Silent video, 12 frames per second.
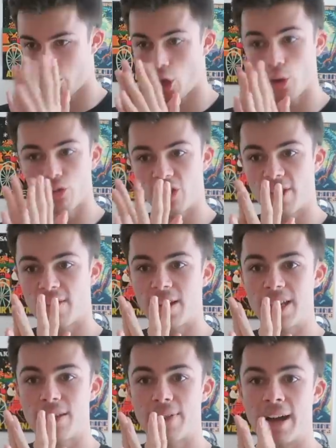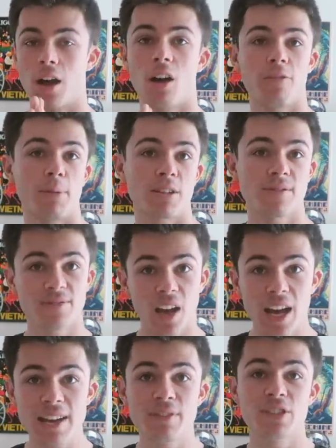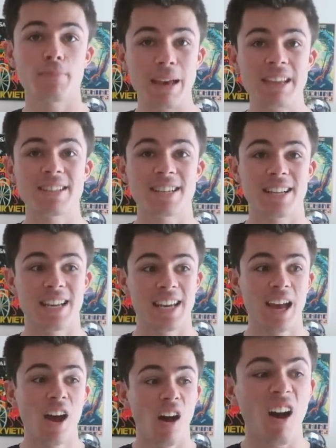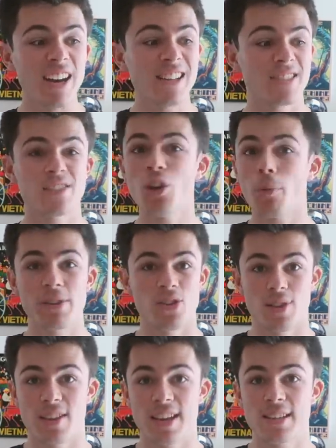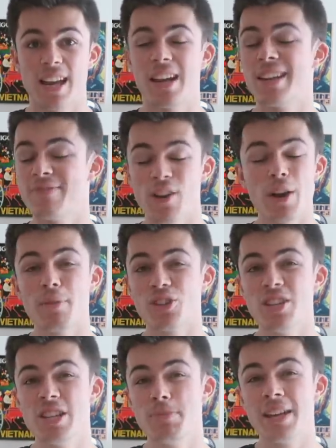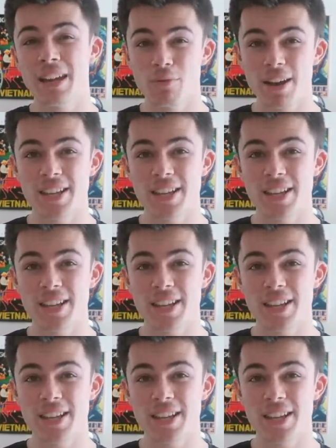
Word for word: the coaches leave at half past five. So basically, I need to not be doing this and I very much need to be getting